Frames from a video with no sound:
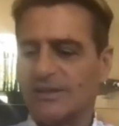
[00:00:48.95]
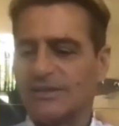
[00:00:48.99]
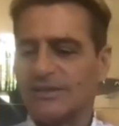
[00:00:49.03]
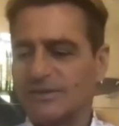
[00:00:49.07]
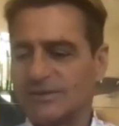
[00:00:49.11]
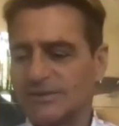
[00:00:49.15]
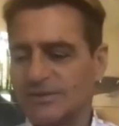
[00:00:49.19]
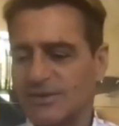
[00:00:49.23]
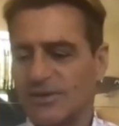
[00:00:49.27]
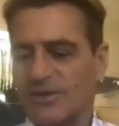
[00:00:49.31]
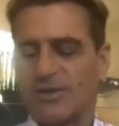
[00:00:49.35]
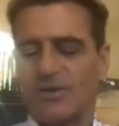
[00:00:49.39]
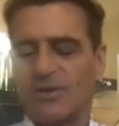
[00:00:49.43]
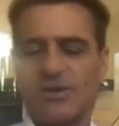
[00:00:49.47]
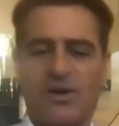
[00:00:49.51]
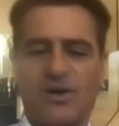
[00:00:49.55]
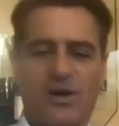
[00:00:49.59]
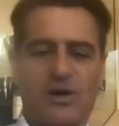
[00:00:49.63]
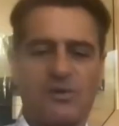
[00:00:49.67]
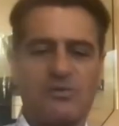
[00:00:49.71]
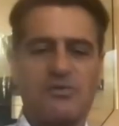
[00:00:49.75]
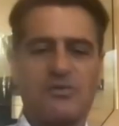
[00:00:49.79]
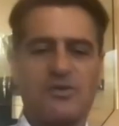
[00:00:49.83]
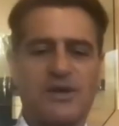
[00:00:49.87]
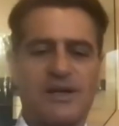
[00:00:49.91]
So
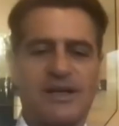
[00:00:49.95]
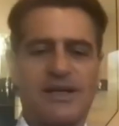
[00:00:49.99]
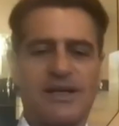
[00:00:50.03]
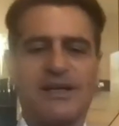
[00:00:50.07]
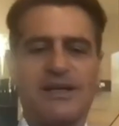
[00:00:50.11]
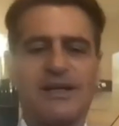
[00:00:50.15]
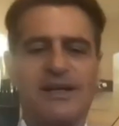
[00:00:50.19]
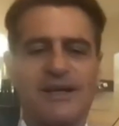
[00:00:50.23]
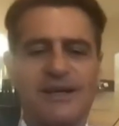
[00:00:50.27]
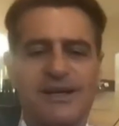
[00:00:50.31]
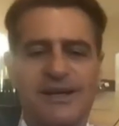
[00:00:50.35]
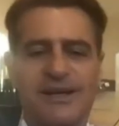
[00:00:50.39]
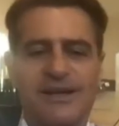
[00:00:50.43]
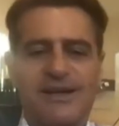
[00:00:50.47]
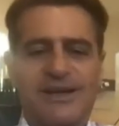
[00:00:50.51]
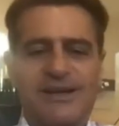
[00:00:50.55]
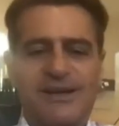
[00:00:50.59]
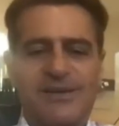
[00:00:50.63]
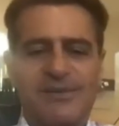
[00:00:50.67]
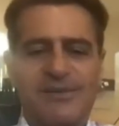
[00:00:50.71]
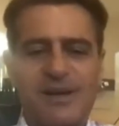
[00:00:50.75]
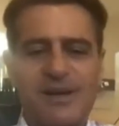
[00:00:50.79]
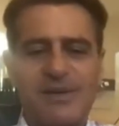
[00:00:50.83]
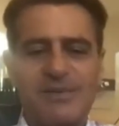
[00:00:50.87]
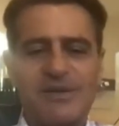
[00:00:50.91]
hopefully,
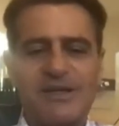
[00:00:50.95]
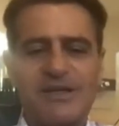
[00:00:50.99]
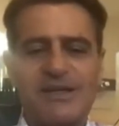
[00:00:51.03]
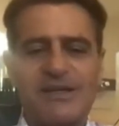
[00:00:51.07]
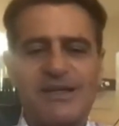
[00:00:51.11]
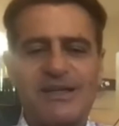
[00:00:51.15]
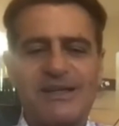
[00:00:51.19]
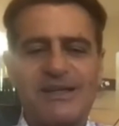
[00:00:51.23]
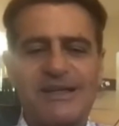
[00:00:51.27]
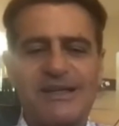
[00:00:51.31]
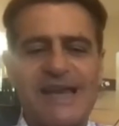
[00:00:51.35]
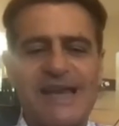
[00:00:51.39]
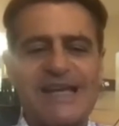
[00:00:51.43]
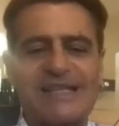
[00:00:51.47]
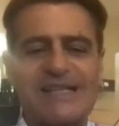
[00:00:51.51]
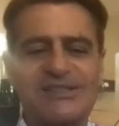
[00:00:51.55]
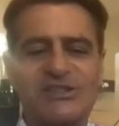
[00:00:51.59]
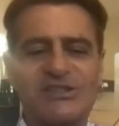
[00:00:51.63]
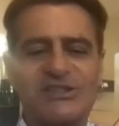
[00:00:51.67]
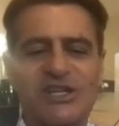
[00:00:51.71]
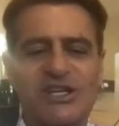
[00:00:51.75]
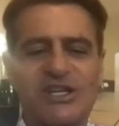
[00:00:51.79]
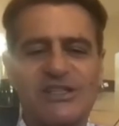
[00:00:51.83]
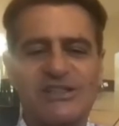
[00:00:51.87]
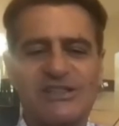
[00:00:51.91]
maybe
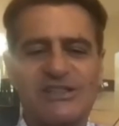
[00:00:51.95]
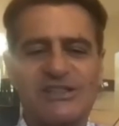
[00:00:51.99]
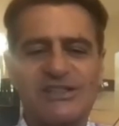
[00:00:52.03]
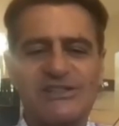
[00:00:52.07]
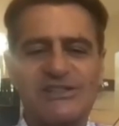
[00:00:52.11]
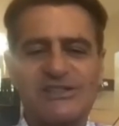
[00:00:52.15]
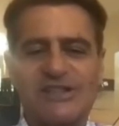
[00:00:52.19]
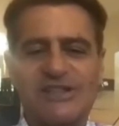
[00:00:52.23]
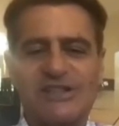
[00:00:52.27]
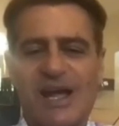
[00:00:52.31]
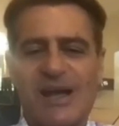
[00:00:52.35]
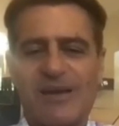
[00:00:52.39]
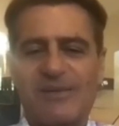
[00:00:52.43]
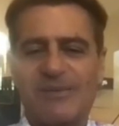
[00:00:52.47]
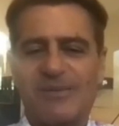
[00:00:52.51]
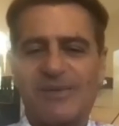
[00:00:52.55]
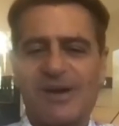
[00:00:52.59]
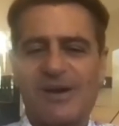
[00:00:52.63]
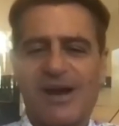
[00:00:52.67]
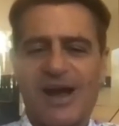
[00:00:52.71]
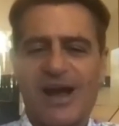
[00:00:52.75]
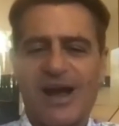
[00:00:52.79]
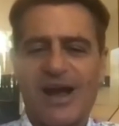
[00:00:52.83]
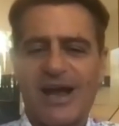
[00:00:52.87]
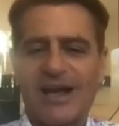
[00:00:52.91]
next year, this time,
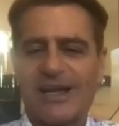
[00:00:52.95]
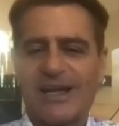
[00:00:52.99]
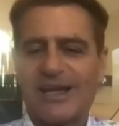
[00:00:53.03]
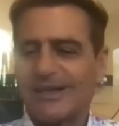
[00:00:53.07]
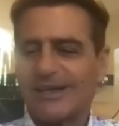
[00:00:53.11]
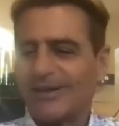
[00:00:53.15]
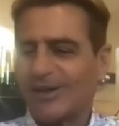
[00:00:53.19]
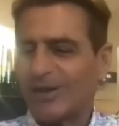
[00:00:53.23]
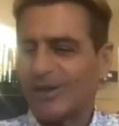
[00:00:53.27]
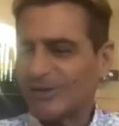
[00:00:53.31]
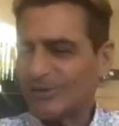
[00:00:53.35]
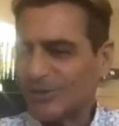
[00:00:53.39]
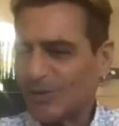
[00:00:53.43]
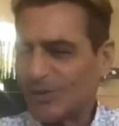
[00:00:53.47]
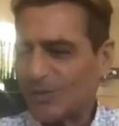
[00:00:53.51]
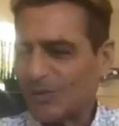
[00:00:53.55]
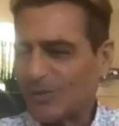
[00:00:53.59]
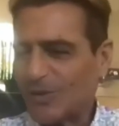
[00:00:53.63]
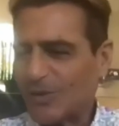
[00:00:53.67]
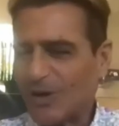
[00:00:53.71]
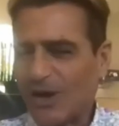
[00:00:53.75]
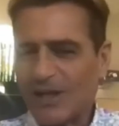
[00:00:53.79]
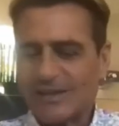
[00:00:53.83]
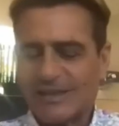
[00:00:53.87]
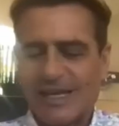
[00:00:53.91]
I can also
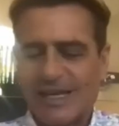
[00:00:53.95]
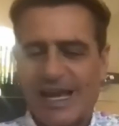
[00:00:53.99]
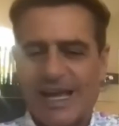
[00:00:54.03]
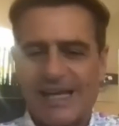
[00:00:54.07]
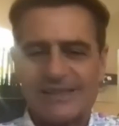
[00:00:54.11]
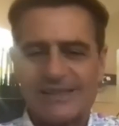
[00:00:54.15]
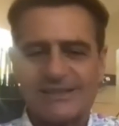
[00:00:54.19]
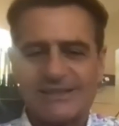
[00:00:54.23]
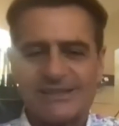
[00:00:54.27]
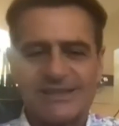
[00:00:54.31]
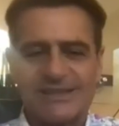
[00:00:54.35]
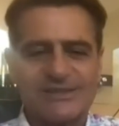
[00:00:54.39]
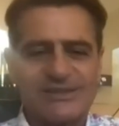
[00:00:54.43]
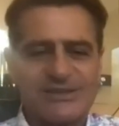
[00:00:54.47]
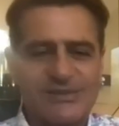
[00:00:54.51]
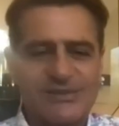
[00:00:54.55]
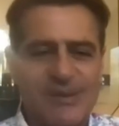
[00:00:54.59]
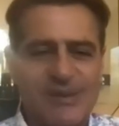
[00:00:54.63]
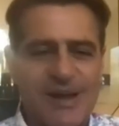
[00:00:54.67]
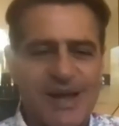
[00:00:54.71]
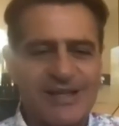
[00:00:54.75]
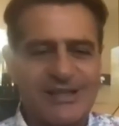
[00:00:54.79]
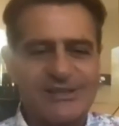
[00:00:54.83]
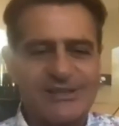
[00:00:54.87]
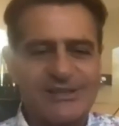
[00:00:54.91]
broadcast in
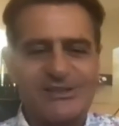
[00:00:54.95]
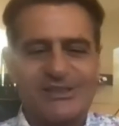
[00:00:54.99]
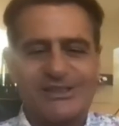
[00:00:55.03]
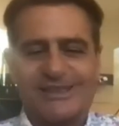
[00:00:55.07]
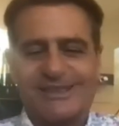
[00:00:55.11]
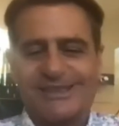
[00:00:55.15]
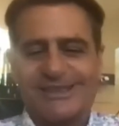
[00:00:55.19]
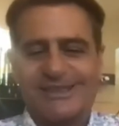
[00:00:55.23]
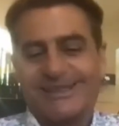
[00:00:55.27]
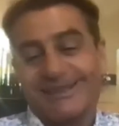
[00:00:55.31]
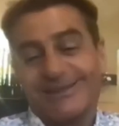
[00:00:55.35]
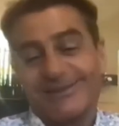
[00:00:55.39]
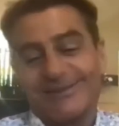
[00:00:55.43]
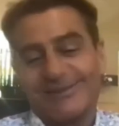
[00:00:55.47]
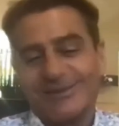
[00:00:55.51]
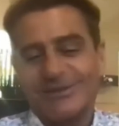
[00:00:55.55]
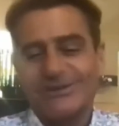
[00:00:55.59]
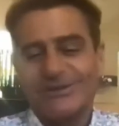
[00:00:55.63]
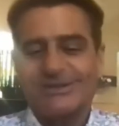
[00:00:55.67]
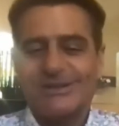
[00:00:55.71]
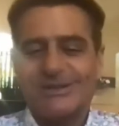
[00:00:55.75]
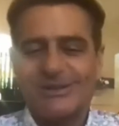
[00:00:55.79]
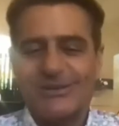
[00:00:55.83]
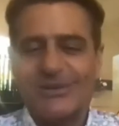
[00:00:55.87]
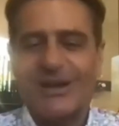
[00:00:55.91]
Spanish. We'll
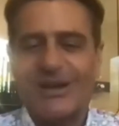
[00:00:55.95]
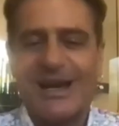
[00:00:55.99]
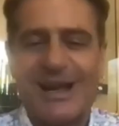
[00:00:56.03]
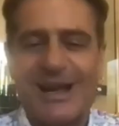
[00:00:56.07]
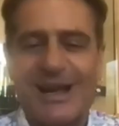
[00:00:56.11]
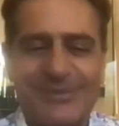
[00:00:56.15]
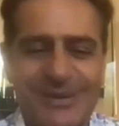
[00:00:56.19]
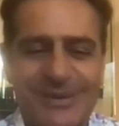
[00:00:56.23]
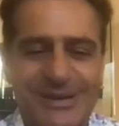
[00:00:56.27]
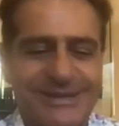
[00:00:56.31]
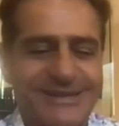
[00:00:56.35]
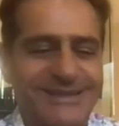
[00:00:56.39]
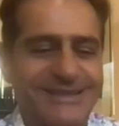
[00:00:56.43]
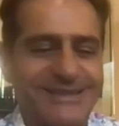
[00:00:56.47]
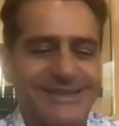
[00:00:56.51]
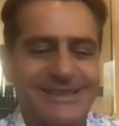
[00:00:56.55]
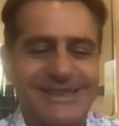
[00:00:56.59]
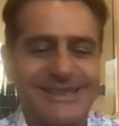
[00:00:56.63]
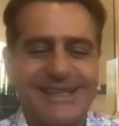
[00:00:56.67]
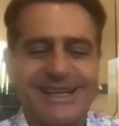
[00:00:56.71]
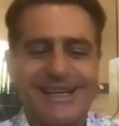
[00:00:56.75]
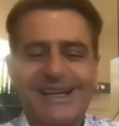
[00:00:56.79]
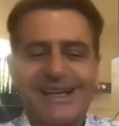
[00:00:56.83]
see what happens.